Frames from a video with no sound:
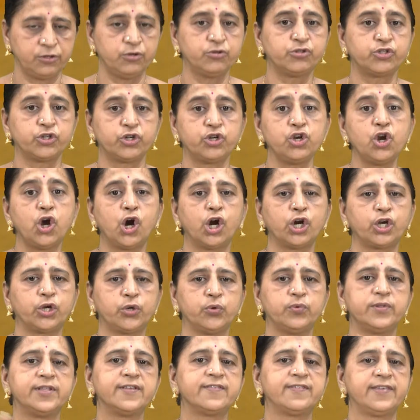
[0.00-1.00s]
You should not
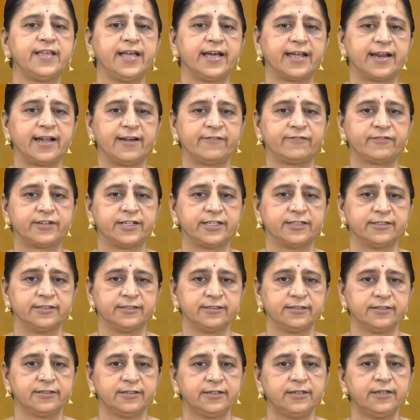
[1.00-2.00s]
do this hereafter.
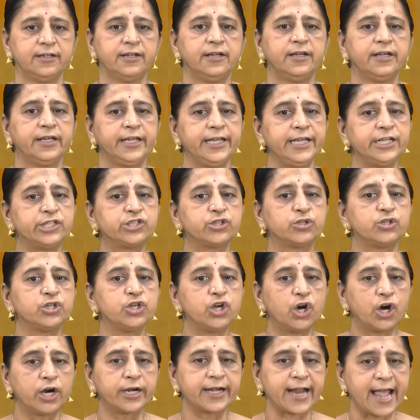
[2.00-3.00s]
He should
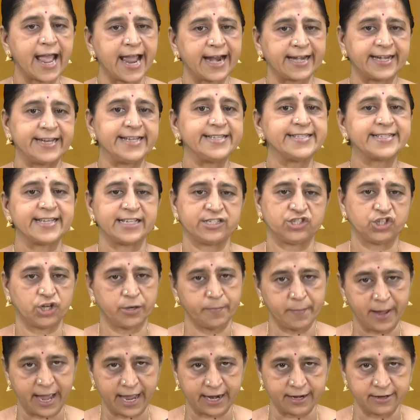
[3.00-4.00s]
not act in such a
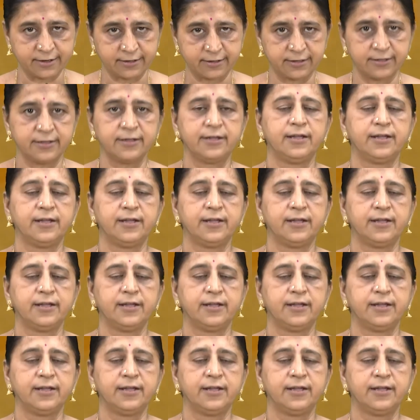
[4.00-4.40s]
manner.